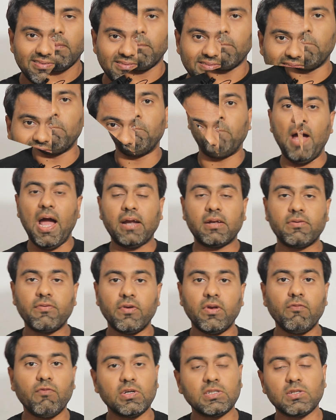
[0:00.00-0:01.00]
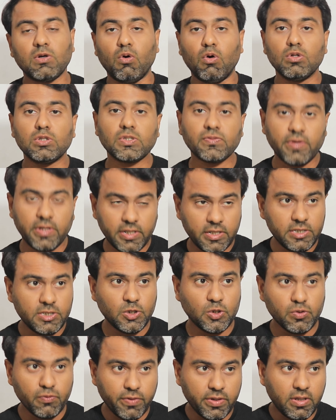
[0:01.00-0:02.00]
Battery was also an
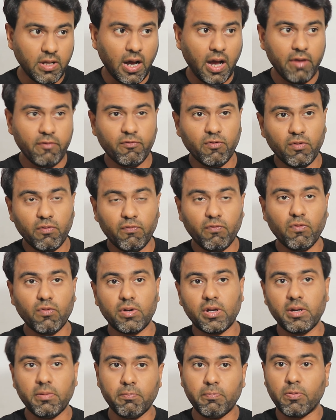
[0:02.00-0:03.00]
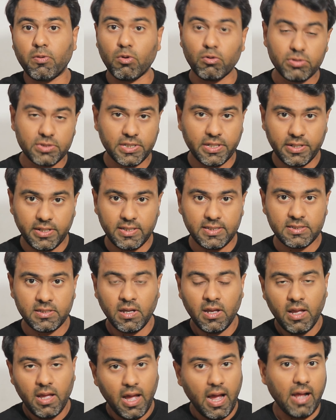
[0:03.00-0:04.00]
issue with the iPhone 14 Pro series
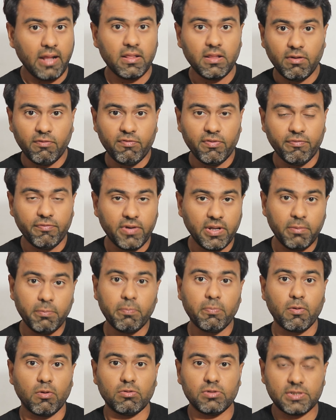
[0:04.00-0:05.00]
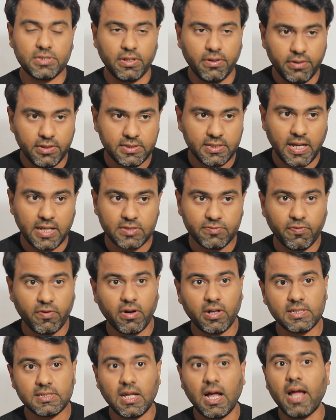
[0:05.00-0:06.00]
and the 15 Pro series, as
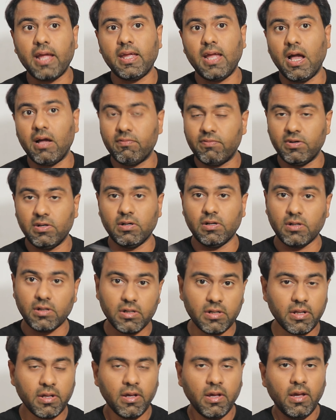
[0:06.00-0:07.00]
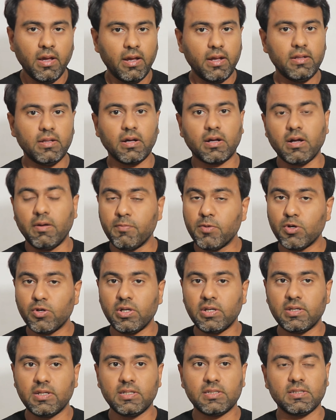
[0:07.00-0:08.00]
far as I have heard in the
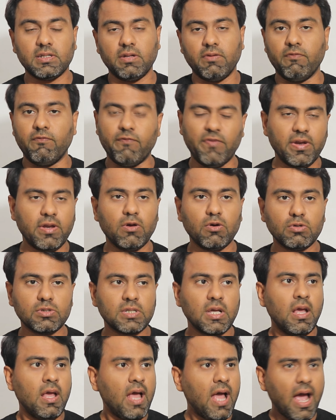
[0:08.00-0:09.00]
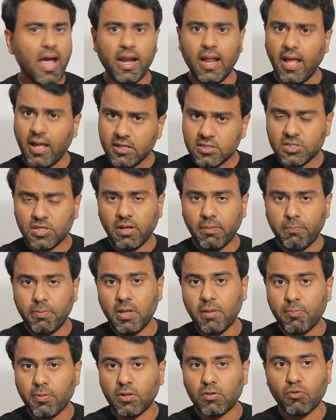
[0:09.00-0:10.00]
communities and the videos, and actually
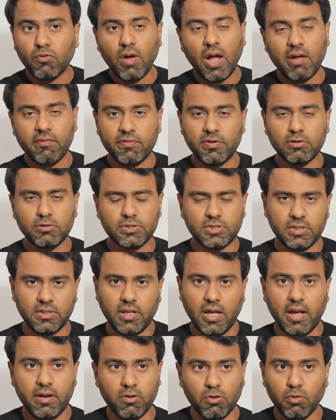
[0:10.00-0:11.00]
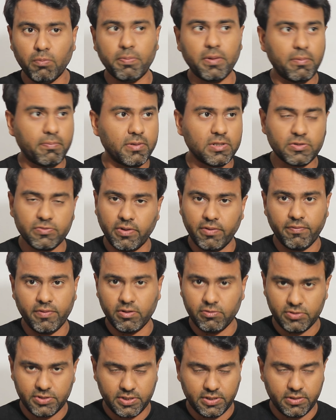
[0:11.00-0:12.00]
people who have used it. I know people who have
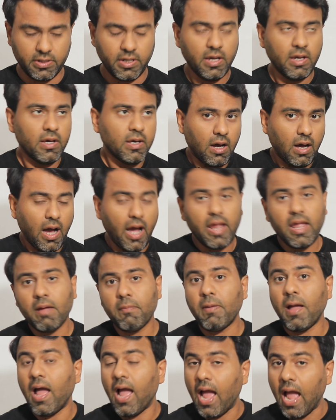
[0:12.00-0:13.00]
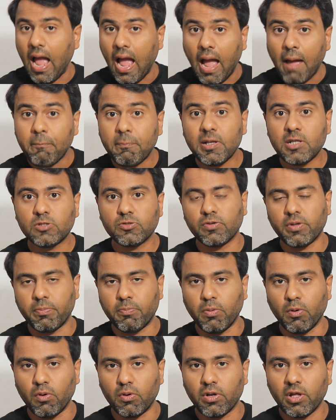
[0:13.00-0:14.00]
used it. I am happy to
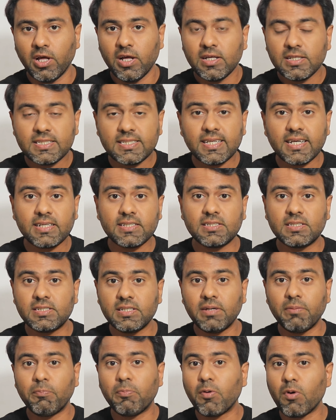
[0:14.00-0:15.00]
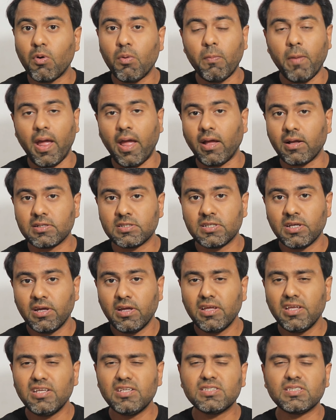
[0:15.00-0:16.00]
report 16 Pro Max
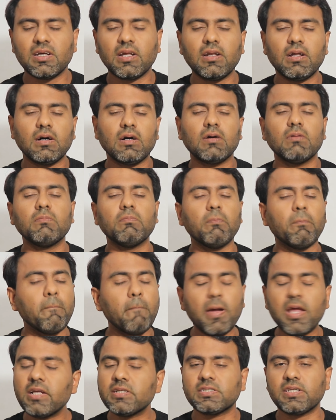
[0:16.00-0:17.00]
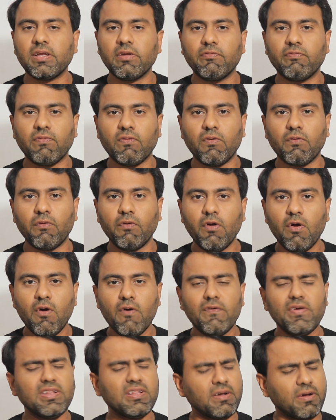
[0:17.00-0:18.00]
is an amazing phone
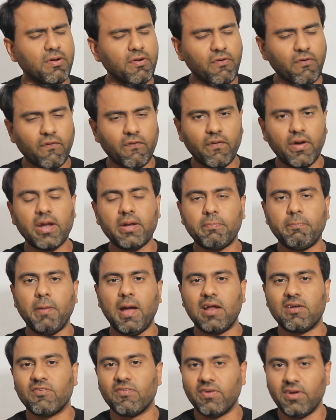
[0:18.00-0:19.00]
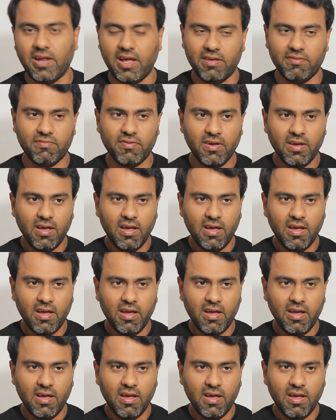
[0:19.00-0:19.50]
with a great battery life.